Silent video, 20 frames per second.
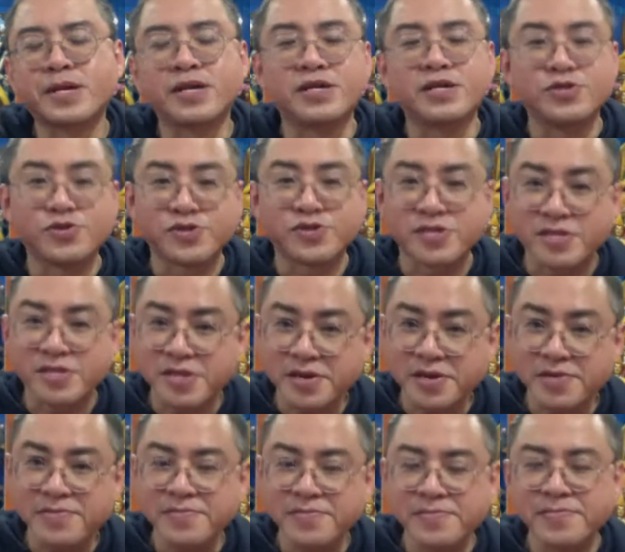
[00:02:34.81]

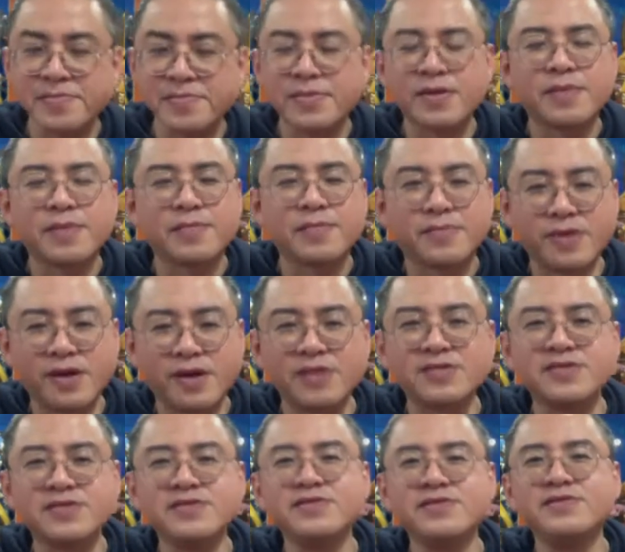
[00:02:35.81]
interesting,
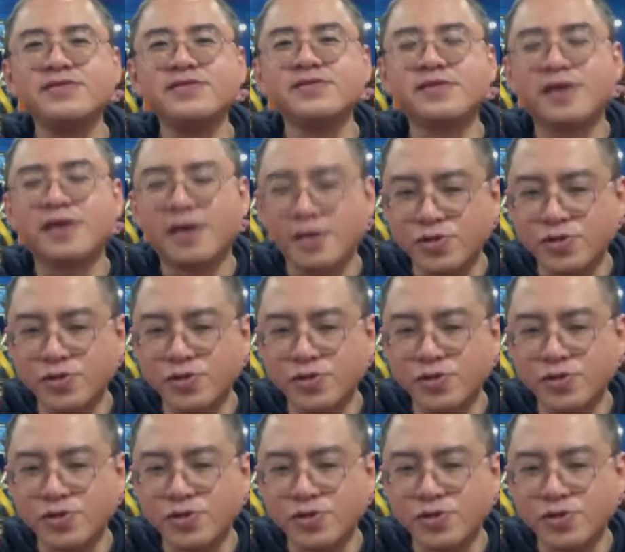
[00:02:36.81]
pleasant,